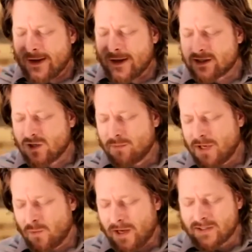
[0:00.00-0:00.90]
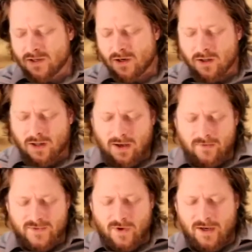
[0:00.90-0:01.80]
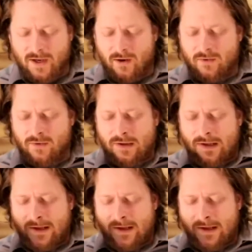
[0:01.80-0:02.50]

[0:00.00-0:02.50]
In so many ways, our lives right now,